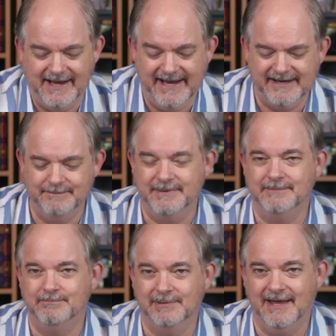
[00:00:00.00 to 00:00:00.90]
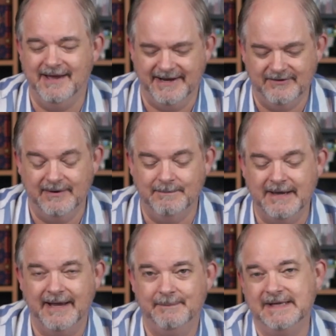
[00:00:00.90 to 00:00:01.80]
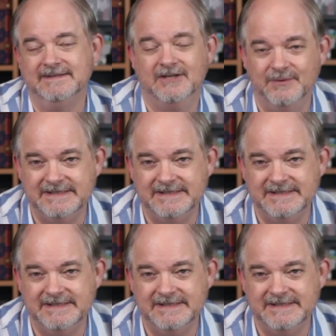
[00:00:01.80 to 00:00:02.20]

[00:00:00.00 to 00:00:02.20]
I could bid blind on mine because I know